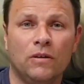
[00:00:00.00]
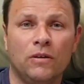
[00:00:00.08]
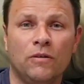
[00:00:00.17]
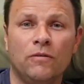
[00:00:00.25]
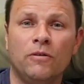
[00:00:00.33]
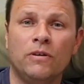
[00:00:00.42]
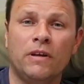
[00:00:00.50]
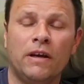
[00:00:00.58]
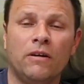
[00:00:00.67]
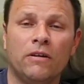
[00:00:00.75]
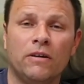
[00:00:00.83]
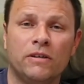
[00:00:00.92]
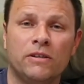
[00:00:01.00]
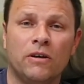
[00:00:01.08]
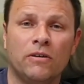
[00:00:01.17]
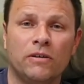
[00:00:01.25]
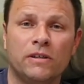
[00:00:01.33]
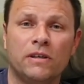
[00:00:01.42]
you've then got to
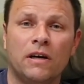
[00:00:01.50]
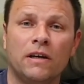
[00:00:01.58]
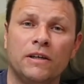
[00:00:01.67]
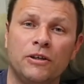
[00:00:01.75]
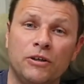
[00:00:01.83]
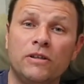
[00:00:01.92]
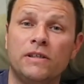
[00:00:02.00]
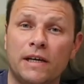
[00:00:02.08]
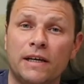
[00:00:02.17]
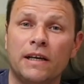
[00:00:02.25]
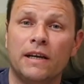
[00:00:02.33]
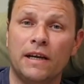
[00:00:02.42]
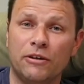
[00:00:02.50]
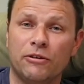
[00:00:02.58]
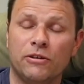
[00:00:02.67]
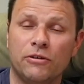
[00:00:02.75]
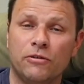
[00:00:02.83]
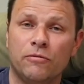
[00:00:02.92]
start deciding, do you take an
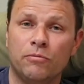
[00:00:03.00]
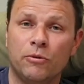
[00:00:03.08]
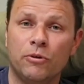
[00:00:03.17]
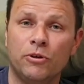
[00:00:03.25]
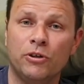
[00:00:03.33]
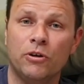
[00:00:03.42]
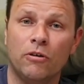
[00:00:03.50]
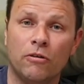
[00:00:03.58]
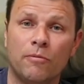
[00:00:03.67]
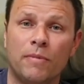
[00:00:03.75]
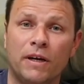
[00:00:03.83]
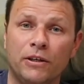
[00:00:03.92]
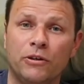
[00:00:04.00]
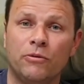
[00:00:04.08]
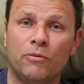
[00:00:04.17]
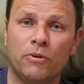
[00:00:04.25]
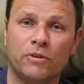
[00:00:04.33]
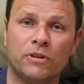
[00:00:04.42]
electric toothbrush or a manual
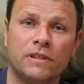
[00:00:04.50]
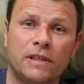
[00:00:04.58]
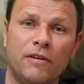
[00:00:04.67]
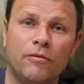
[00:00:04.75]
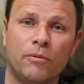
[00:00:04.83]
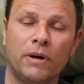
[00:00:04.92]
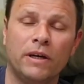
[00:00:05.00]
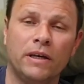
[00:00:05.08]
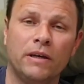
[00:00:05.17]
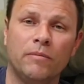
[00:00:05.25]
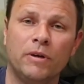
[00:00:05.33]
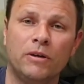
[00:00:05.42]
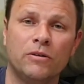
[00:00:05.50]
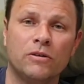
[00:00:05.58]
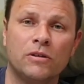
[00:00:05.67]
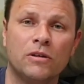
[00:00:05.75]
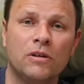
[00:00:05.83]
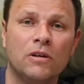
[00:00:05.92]
one to save weight,
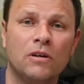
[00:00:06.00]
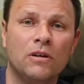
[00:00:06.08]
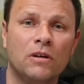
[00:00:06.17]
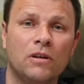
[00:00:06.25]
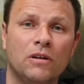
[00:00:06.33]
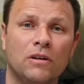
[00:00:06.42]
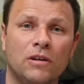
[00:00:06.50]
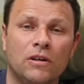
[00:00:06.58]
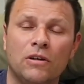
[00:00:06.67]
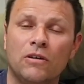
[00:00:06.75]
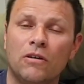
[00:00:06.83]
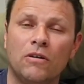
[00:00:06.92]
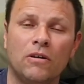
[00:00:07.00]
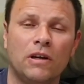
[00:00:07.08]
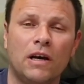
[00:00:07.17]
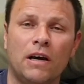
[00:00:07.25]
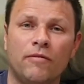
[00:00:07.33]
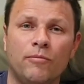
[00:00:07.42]
because you're not going to
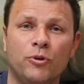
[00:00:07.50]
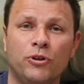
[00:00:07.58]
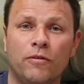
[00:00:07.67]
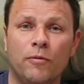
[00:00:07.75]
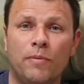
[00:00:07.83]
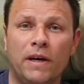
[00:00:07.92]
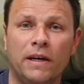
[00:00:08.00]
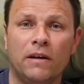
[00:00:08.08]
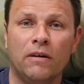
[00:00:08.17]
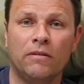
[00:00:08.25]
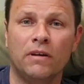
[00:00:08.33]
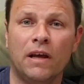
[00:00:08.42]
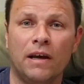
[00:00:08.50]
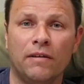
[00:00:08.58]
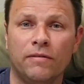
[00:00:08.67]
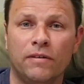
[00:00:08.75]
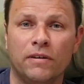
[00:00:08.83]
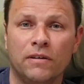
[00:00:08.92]
have much of a payload
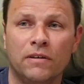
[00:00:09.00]
left.